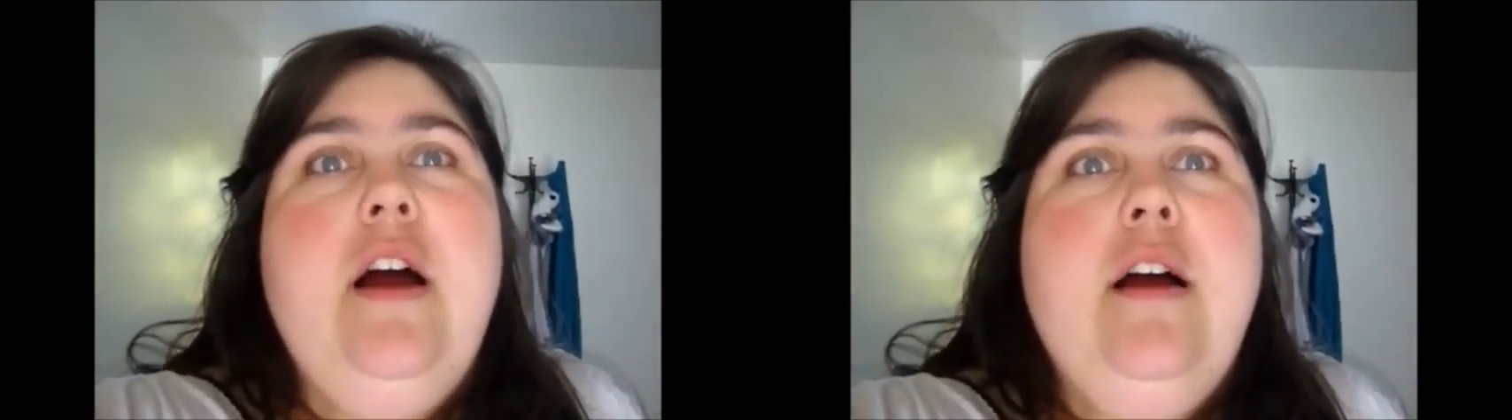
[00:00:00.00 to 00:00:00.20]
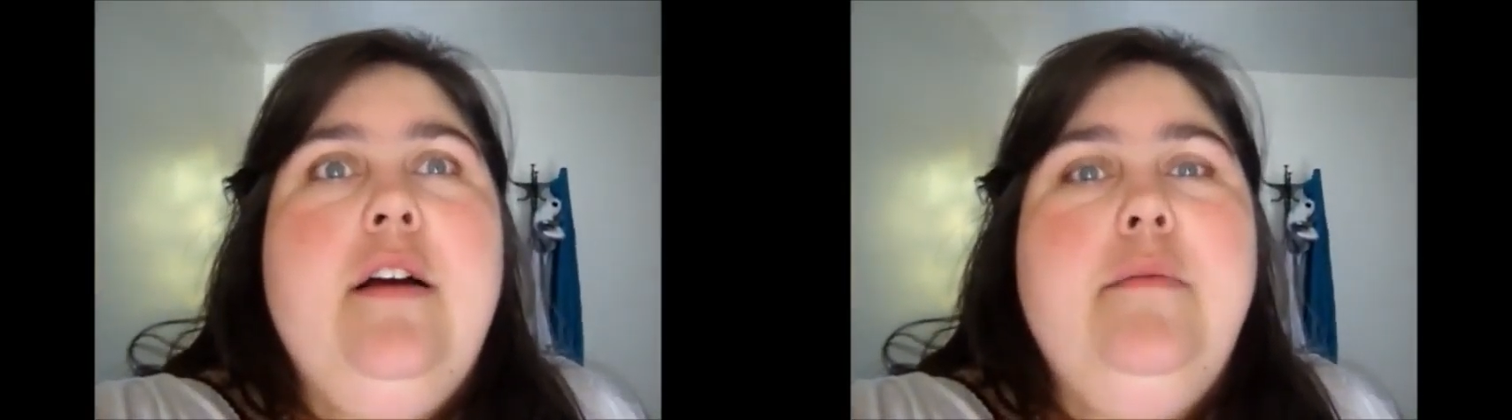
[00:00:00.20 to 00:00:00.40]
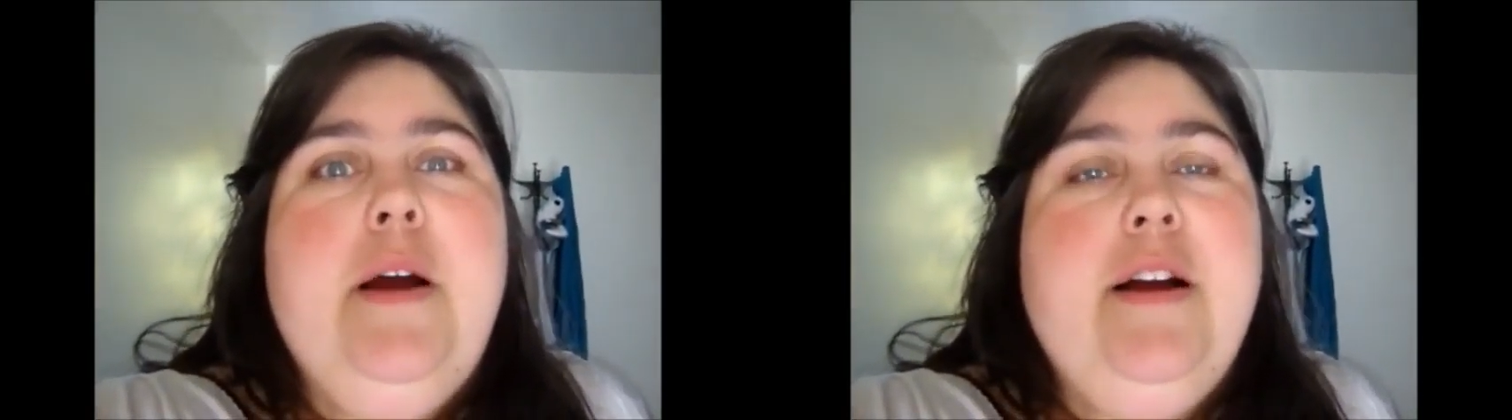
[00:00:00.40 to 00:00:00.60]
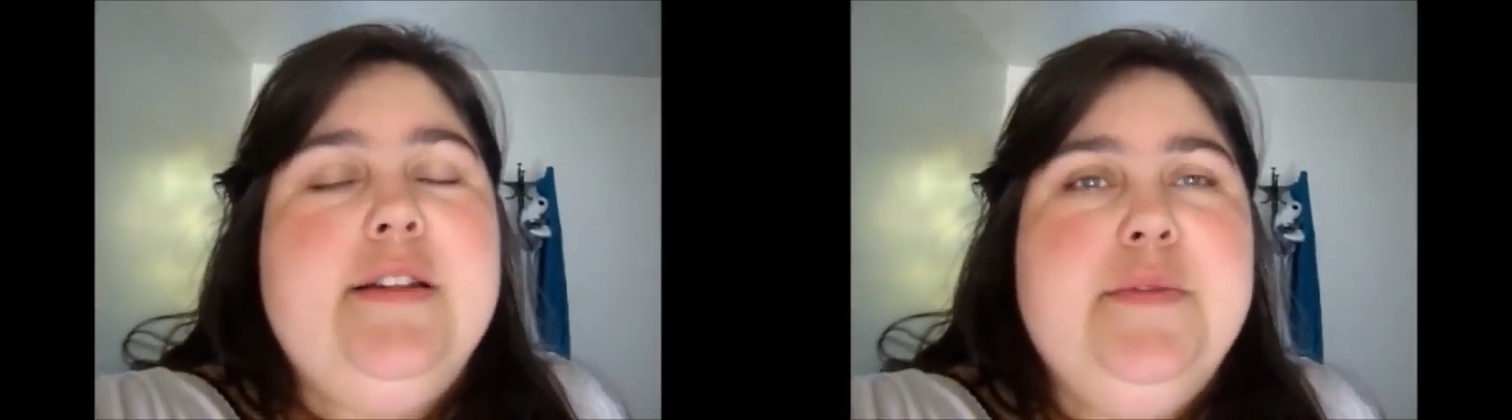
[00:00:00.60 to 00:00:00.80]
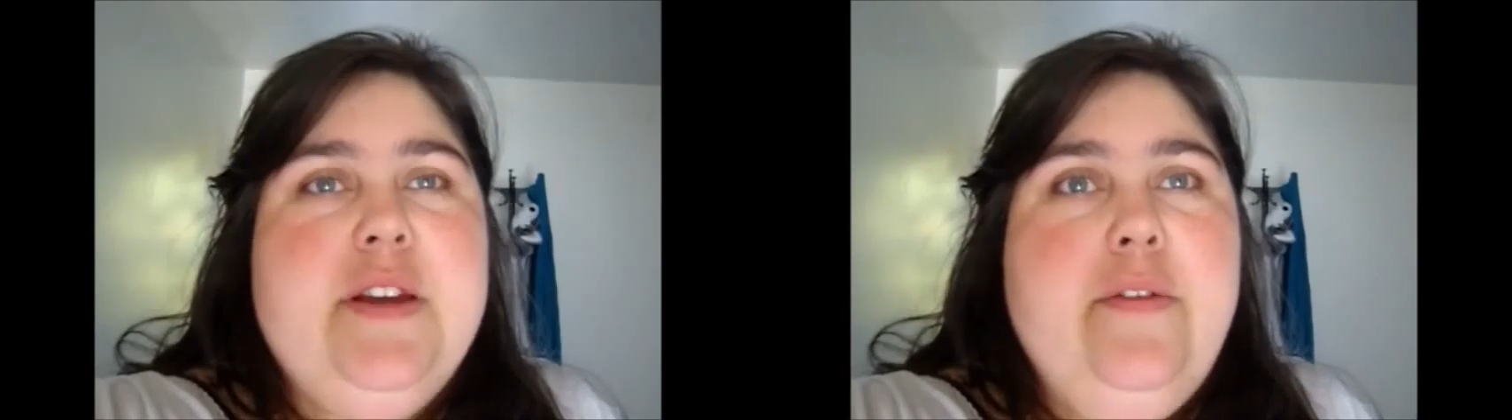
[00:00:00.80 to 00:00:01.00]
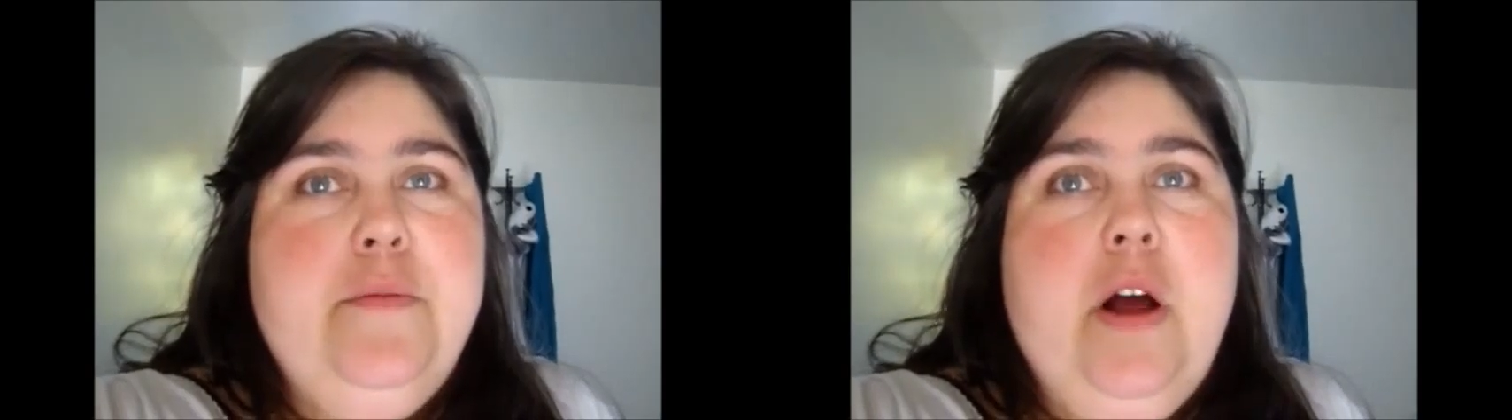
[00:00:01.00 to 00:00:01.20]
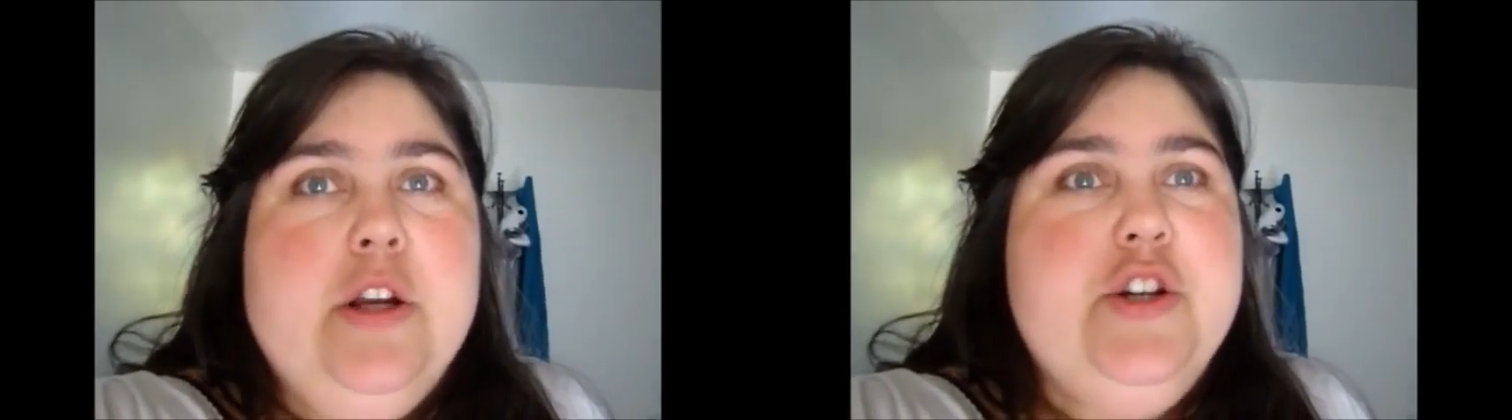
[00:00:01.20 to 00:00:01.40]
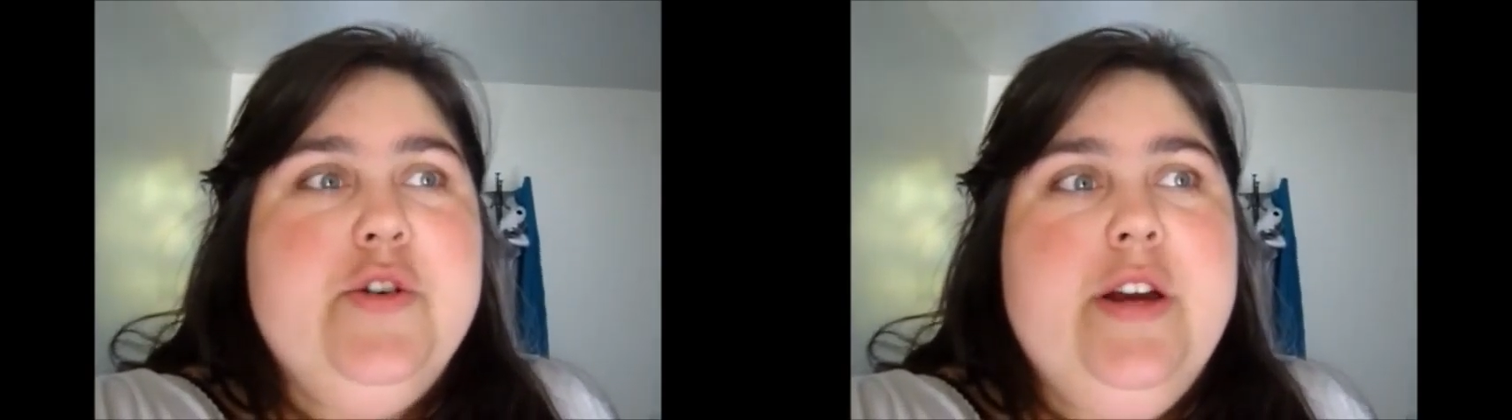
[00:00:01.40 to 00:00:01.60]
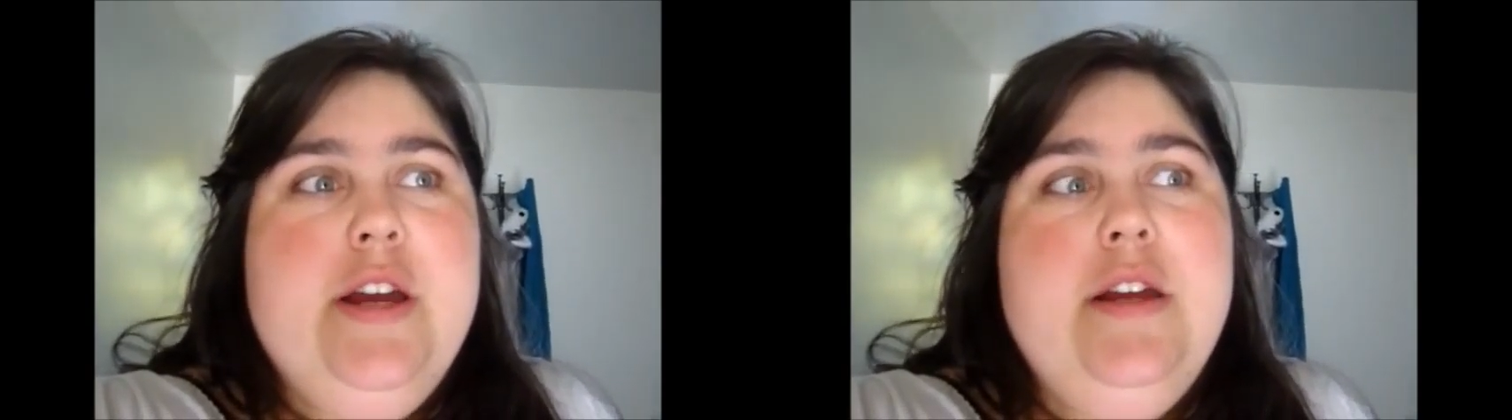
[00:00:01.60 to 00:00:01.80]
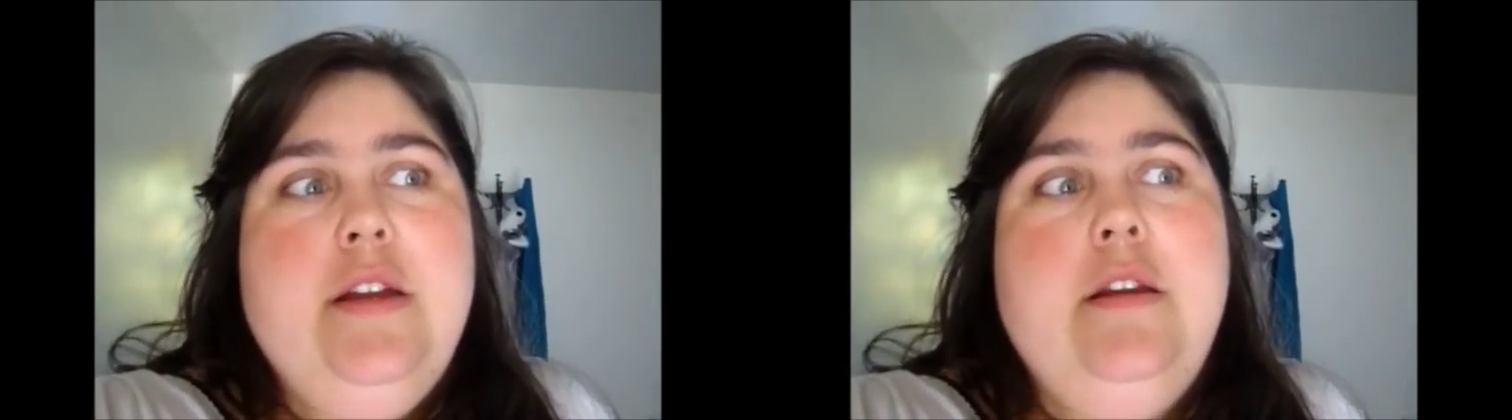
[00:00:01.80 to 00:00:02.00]
I got some stuff from Dollar
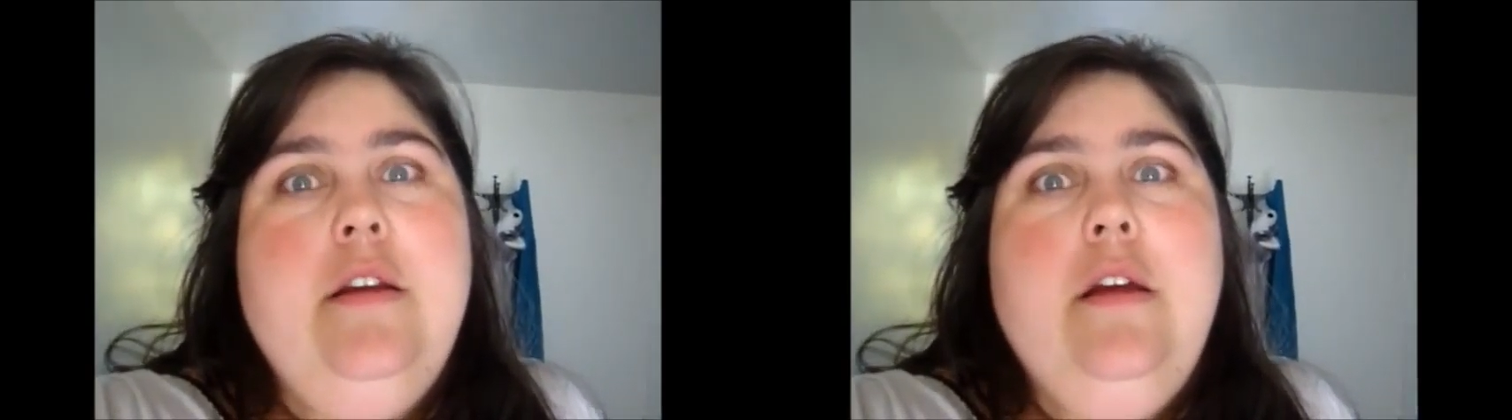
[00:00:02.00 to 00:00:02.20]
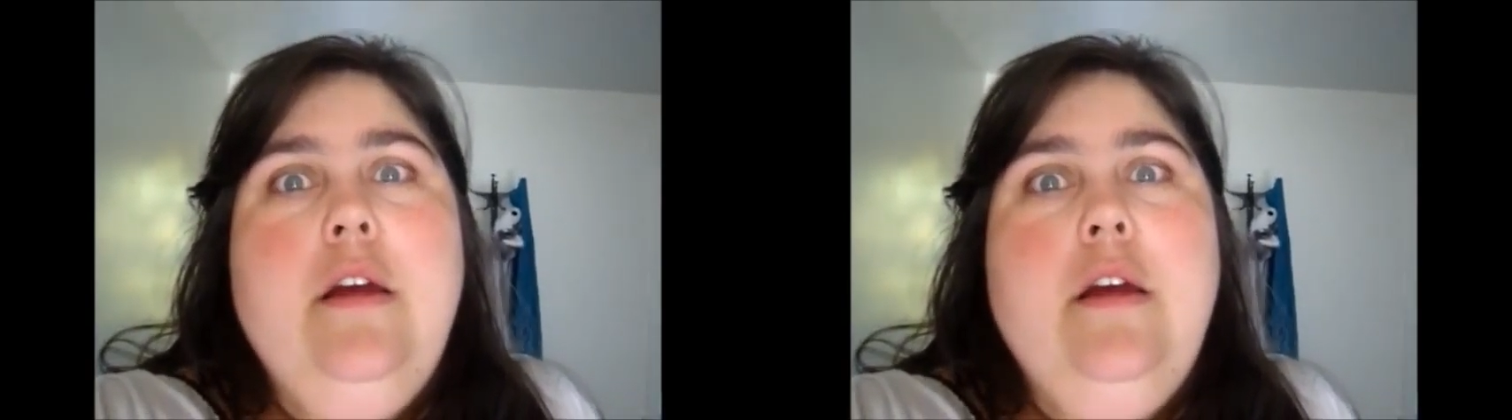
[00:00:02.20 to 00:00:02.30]
Tree, and